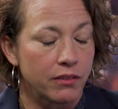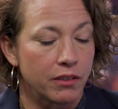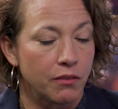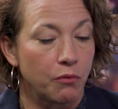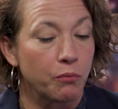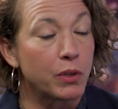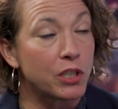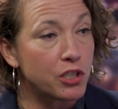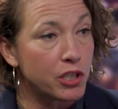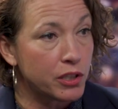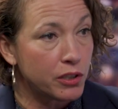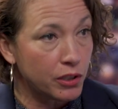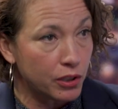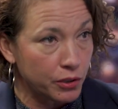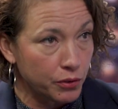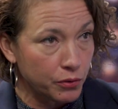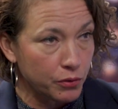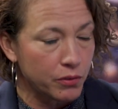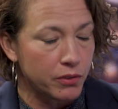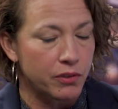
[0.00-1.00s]
which
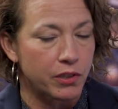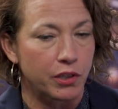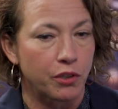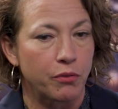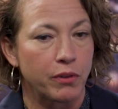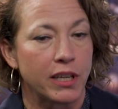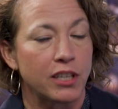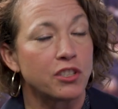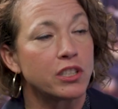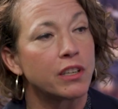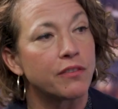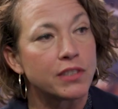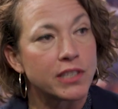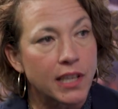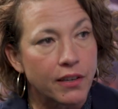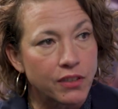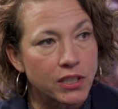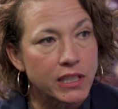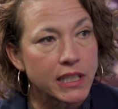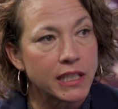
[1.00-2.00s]
include the creation of
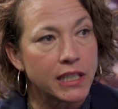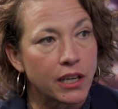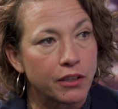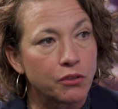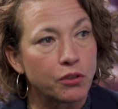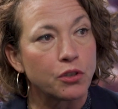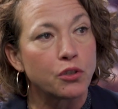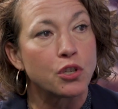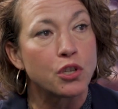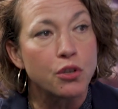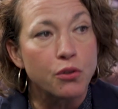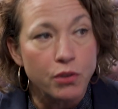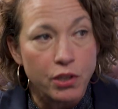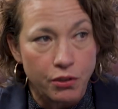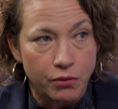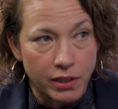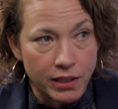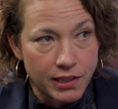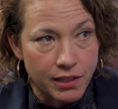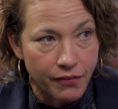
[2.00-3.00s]
1,700 new
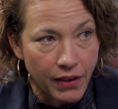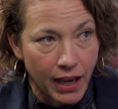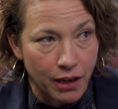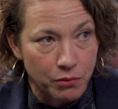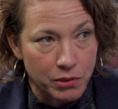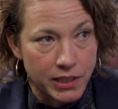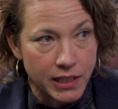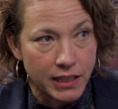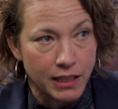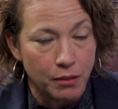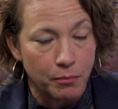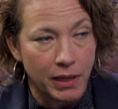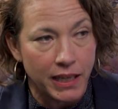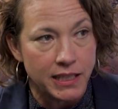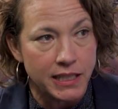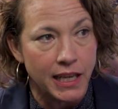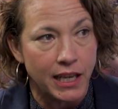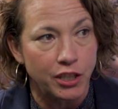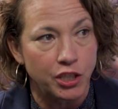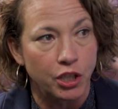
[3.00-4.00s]
units of housing in my
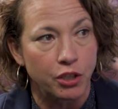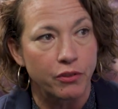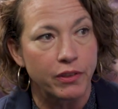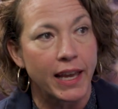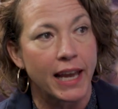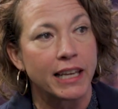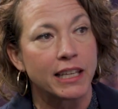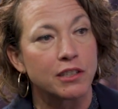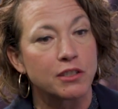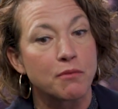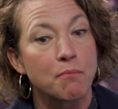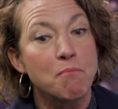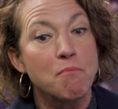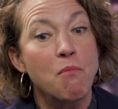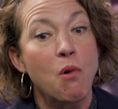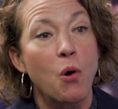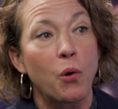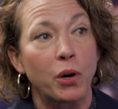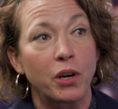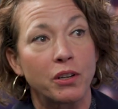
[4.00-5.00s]
tenure. That is
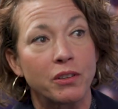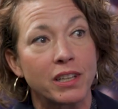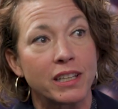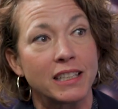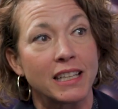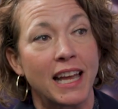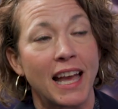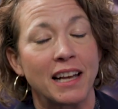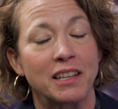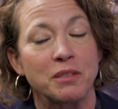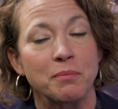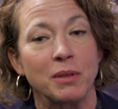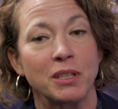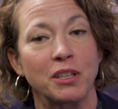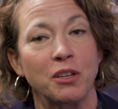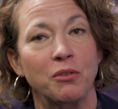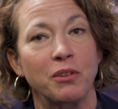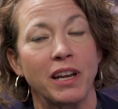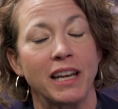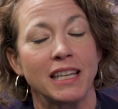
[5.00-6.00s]
more than has
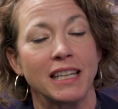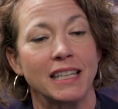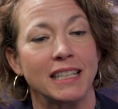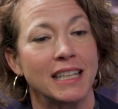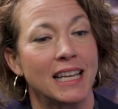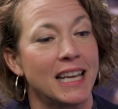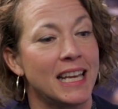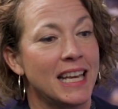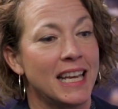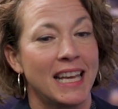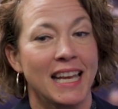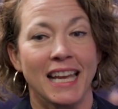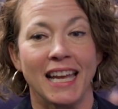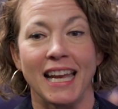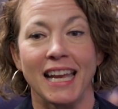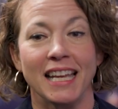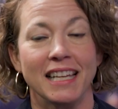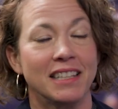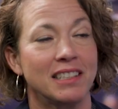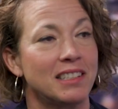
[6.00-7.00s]
been created
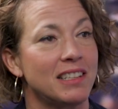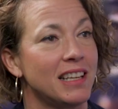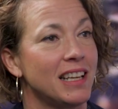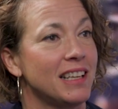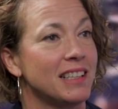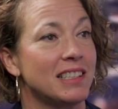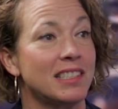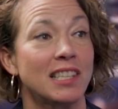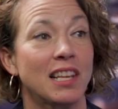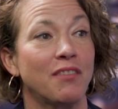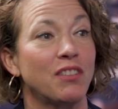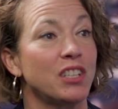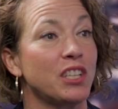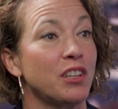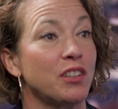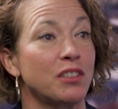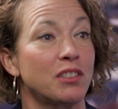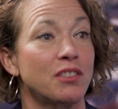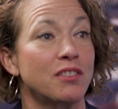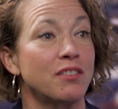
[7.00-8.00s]
in 7
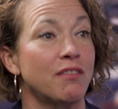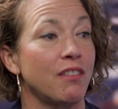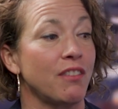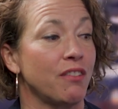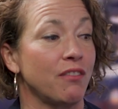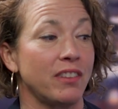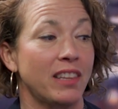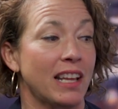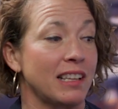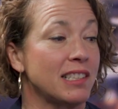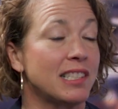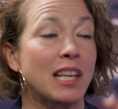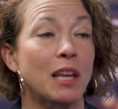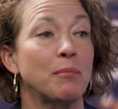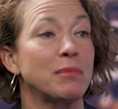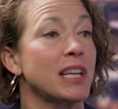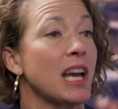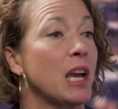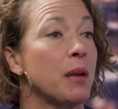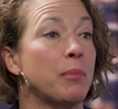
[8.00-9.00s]
years, that
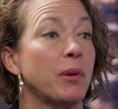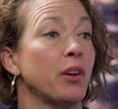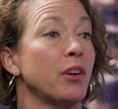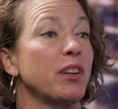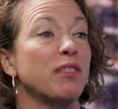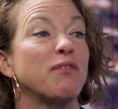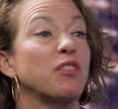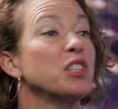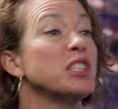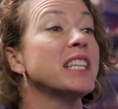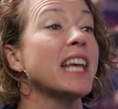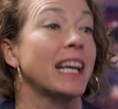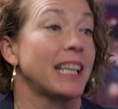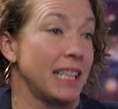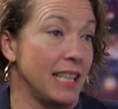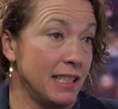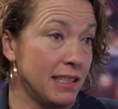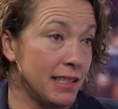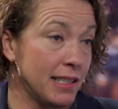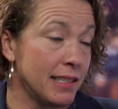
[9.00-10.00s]
same time period for
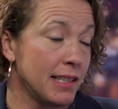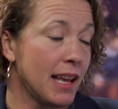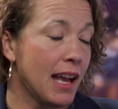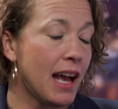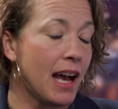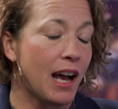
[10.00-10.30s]
decades.